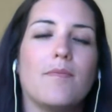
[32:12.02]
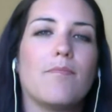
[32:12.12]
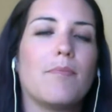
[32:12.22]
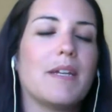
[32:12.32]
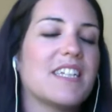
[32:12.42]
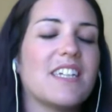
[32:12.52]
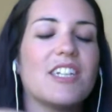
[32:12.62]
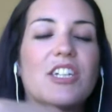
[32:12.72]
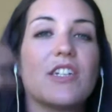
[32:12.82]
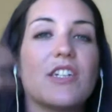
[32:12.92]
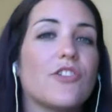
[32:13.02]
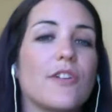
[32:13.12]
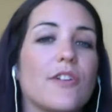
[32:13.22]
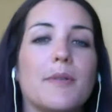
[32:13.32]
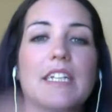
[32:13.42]
basically just
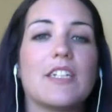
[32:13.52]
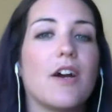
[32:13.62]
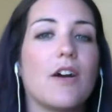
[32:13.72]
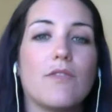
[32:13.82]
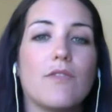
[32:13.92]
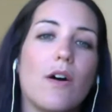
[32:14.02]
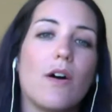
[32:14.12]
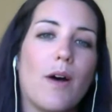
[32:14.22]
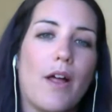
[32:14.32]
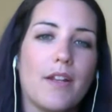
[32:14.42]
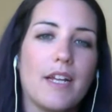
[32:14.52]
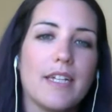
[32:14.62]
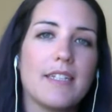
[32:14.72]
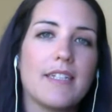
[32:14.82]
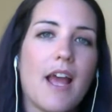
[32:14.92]
contributing to overall
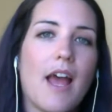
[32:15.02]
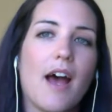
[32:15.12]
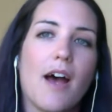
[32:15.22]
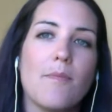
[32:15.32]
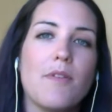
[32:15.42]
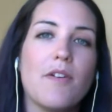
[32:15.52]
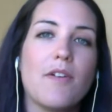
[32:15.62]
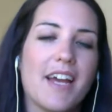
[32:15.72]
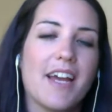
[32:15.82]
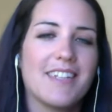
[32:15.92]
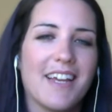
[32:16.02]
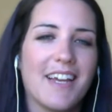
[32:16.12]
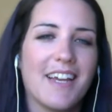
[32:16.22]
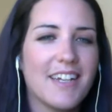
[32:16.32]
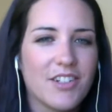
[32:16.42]
wellness. You can
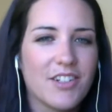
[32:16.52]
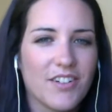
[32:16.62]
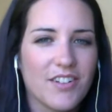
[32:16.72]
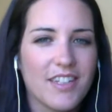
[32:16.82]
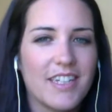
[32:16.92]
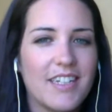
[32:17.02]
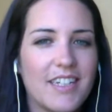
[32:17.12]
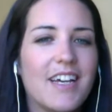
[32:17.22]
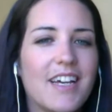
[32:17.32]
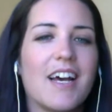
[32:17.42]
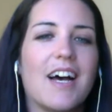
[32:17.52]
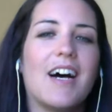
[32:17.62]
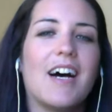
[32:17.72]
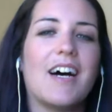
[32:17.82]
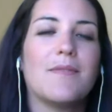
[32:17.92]
take it internally.
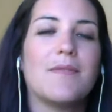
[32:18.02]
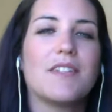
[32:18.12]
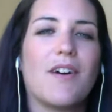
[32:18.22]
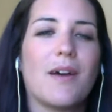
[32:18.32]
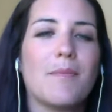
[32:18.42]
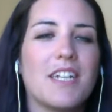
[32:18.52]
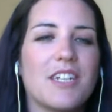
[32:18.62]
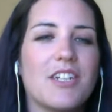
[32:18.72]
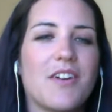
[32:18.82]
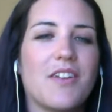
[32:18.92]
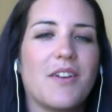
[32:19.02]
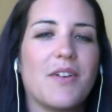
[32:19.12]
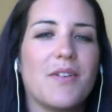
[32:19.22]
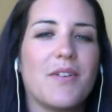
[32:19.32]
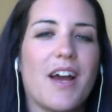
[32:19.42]
So I'm going to show
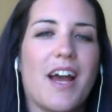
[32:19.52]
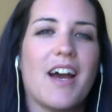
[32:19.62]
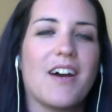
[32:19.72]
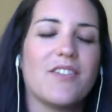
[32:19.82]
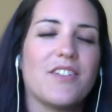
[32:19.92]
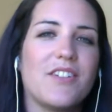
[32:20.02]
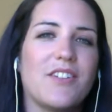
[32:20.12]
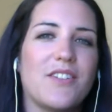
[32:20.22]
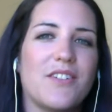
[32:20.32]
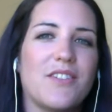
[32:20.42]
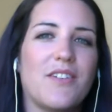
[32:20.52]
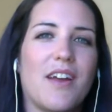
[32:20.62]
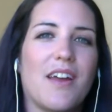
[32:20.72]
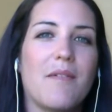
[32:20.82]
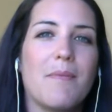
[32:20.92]
you how to
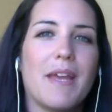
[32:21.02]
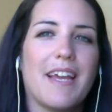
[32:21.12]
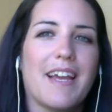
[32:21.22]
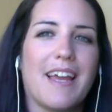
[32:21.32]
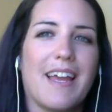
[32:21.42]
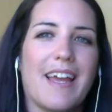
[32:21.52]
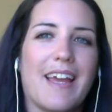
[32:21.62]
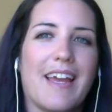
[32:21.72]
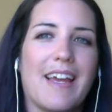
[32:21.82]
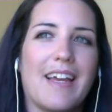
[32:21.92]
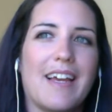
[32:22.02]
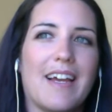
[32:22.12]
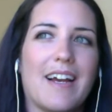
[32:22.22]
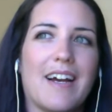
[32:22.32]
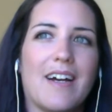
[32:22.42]
make
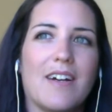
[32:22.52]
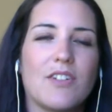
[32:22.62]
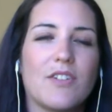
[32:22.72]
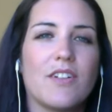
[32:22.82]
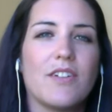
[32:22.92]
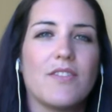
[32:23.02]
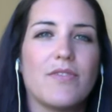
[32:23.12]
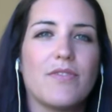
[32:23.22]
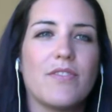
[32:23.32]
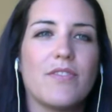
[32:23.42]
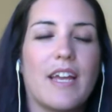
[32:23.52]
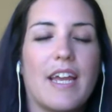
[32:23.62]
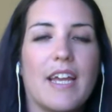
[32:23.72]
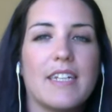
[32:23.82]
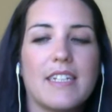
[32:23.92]
a sort of
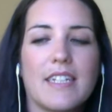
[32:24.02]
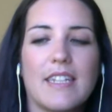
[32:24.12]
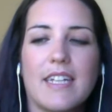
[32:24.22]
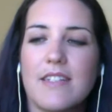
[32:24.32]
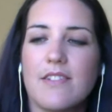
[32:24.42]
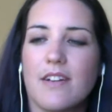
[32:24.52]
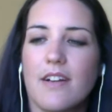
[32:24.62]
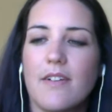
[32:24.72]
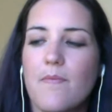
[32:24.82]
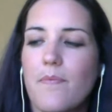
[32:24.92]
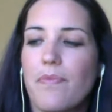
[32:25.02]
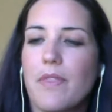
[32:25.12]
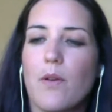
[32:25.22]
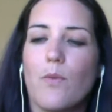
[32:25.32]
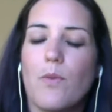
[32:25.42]
hand cleanser
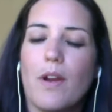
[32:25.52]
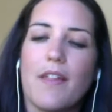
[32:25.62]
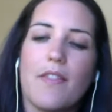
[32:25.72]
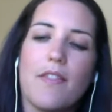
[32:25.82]
with